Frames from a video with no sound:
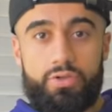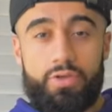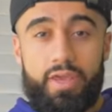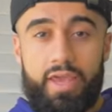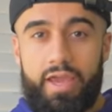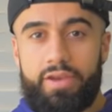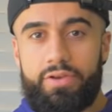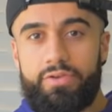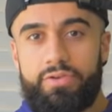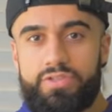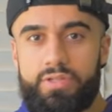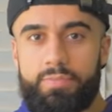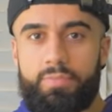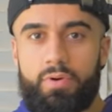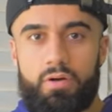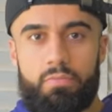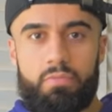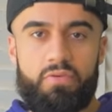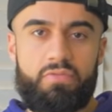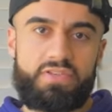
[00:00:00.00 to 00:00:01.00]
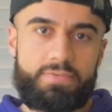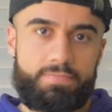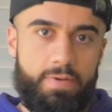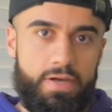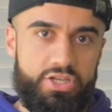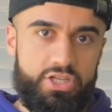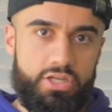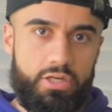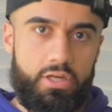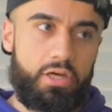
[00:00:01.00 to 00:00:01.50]
You can use the bottom of a
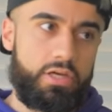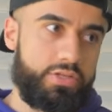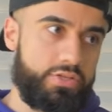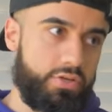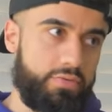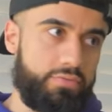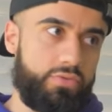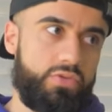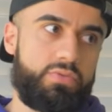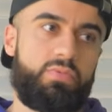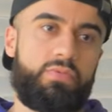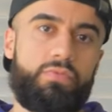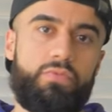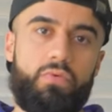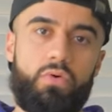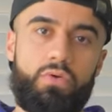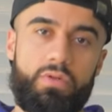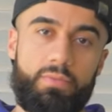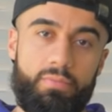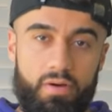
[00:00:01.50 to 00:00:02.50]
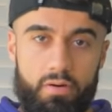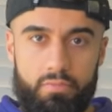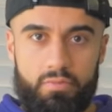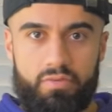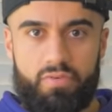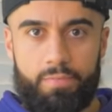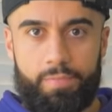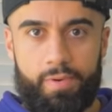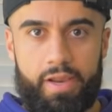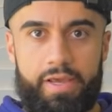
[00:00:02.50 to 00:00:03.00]
spatula as I've used before, the bottom
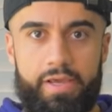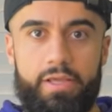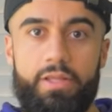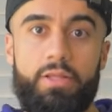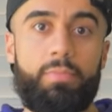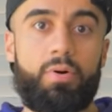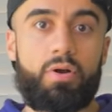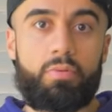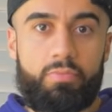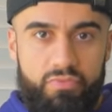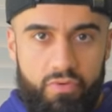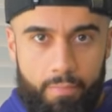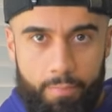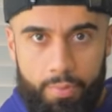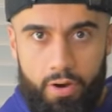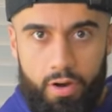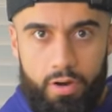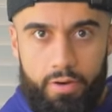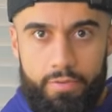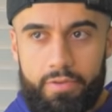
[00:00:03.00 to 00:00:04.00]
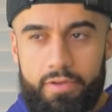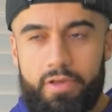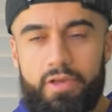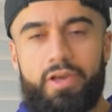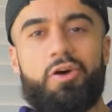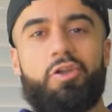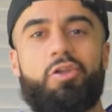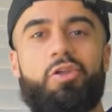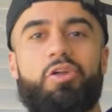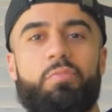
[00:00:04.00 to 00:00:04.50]
of a plate, the bottom of a pot.
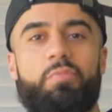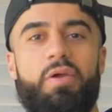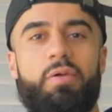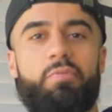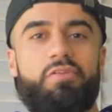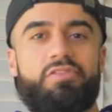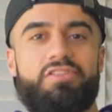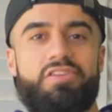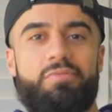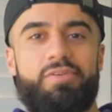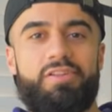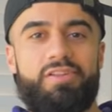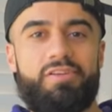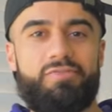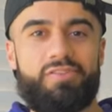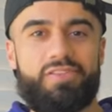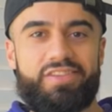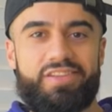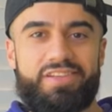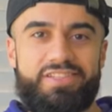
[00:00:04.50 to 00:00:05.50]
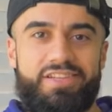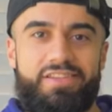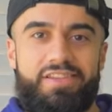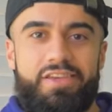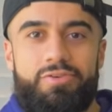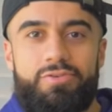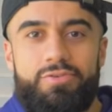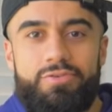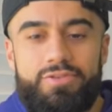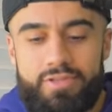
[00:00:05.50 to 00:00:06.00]
A lot of people have sent me different things that they
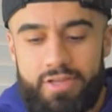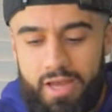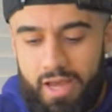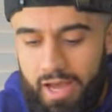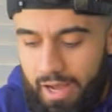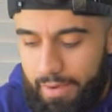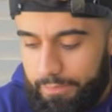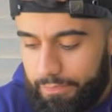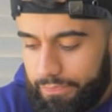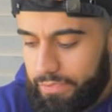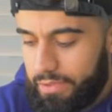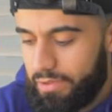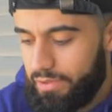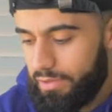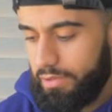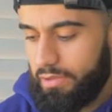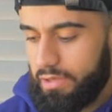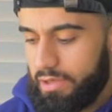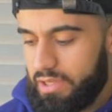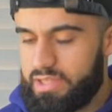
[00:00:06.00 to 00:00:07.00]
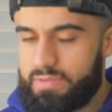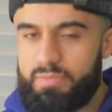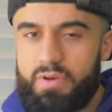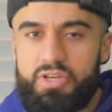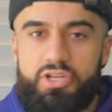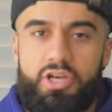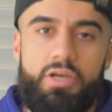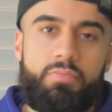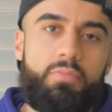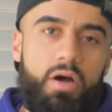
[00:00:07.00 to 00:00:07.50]
use. Um,
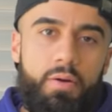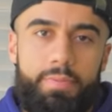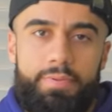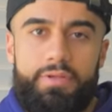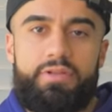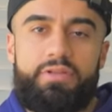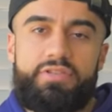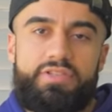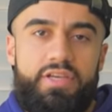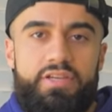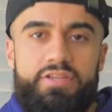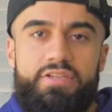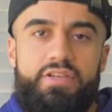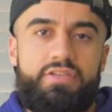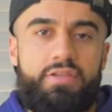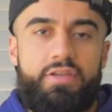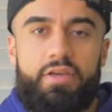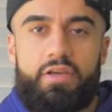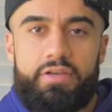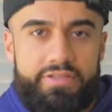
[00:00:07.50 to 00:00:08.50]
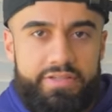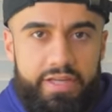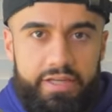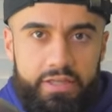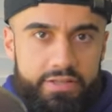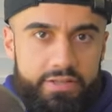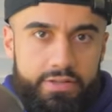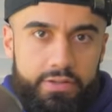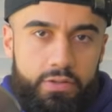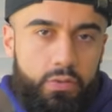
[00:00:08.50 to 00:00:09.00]
Smash in my opinion, is the easiest thing.
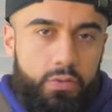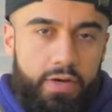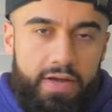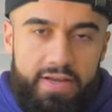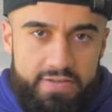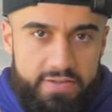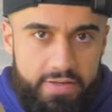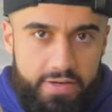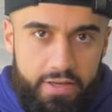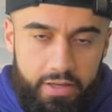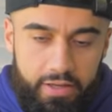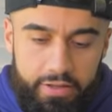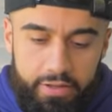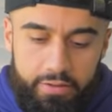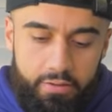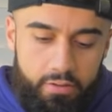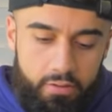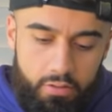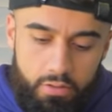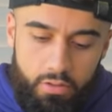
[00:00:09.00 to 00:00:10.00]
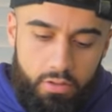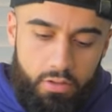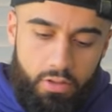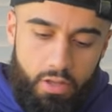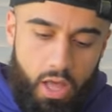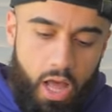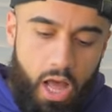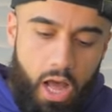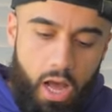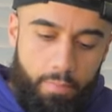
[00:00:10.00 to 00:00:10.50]
Stainless steel, easy to clean.
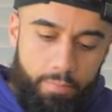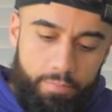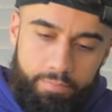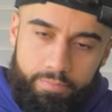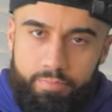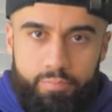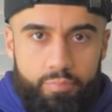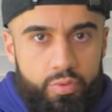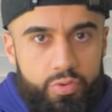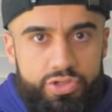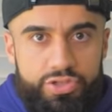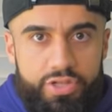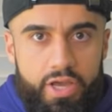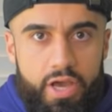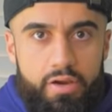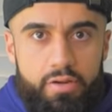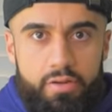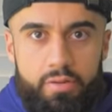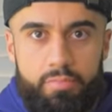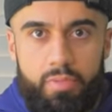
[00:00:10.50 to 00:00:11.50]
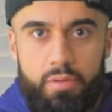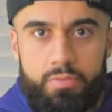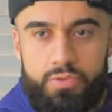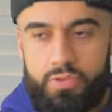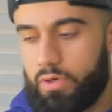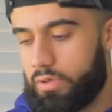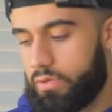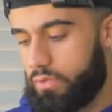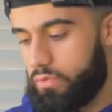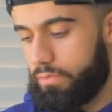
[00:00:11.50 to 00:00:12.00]
Um, push down and Bob's
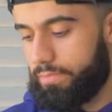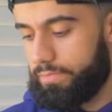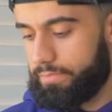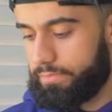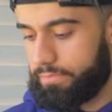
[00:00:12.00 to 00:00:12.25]
your uncle.